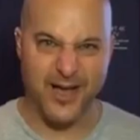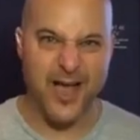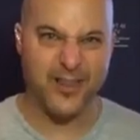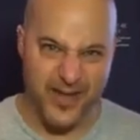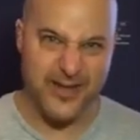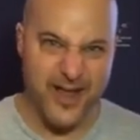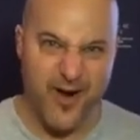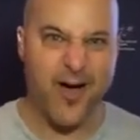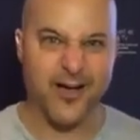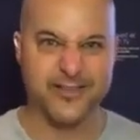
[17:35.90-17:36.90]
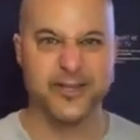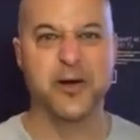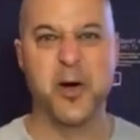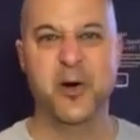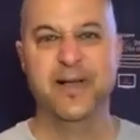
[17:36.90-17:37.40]
I like Nighthawk,
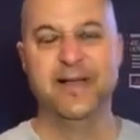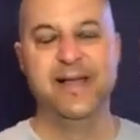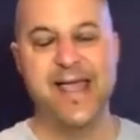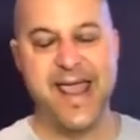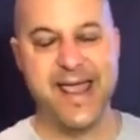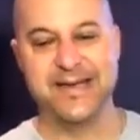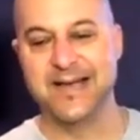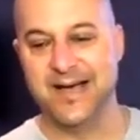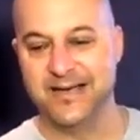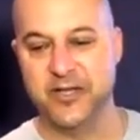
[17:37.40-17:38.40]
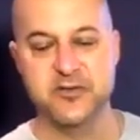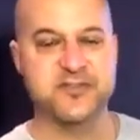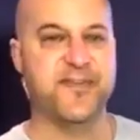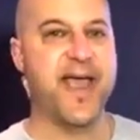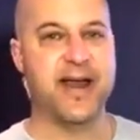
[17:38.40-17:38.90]
and huge
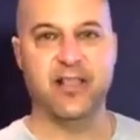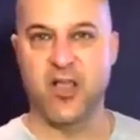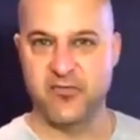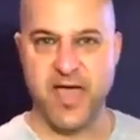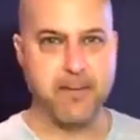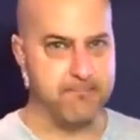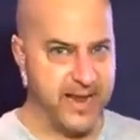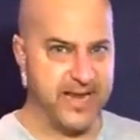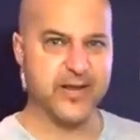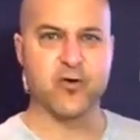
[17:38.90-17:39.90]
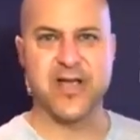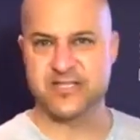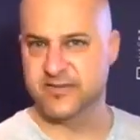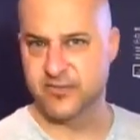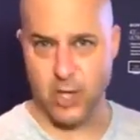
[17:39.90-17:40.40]
fan. I love that mean,
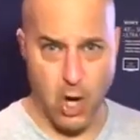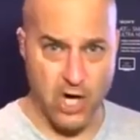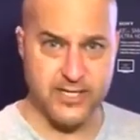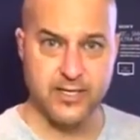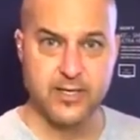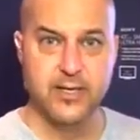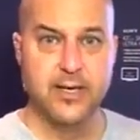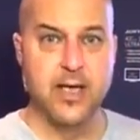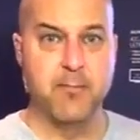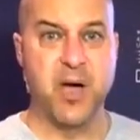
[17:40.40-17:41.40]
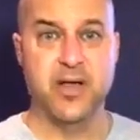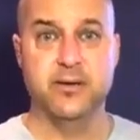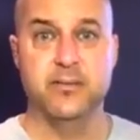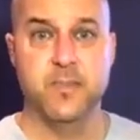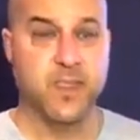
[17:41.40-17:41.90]
aggressive look. But
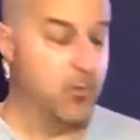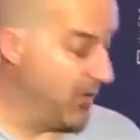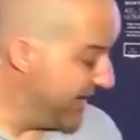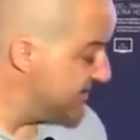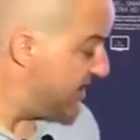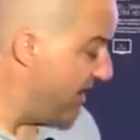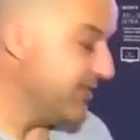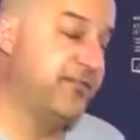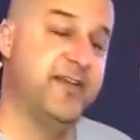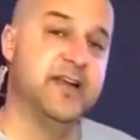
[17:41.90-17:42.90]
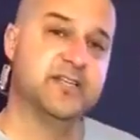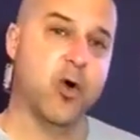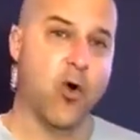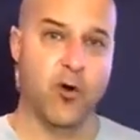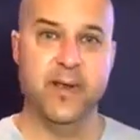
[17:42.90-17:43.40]
when I saw the finished
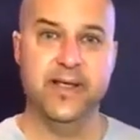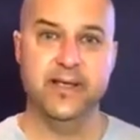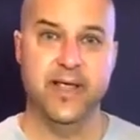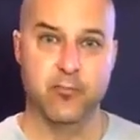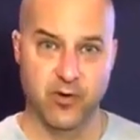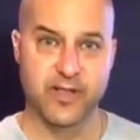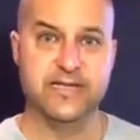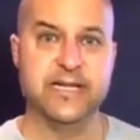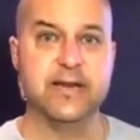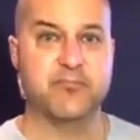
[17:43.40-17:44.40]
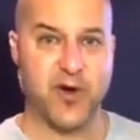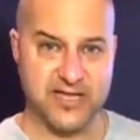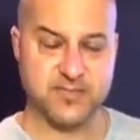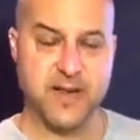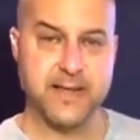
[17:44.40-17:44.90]
Orbi, it really did
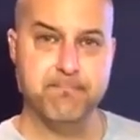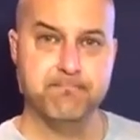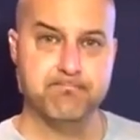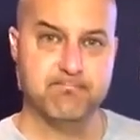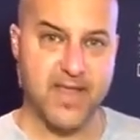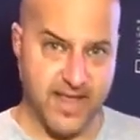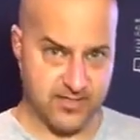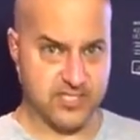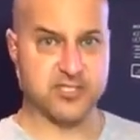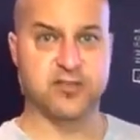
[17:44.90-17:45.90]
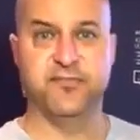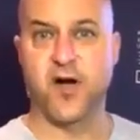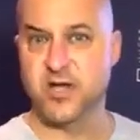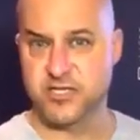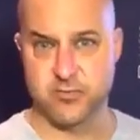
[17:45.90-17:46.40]
impress me, and just the
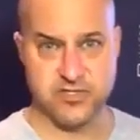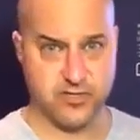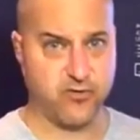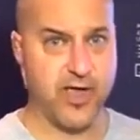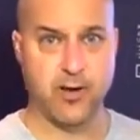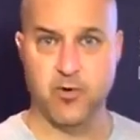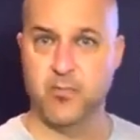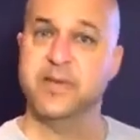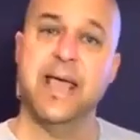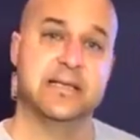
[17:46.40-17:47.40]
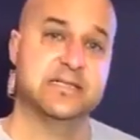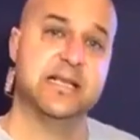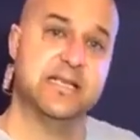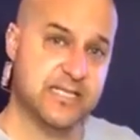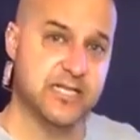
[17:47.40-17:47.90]
function was incredible. But yeah,
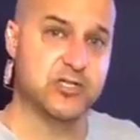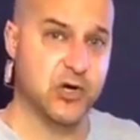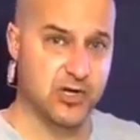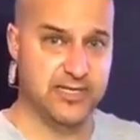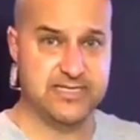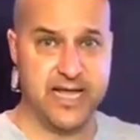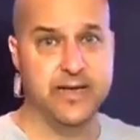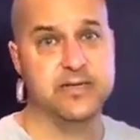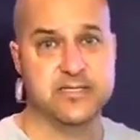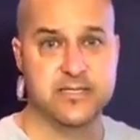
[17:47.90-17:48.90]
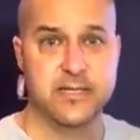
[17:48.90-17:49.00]
6 internal antennas,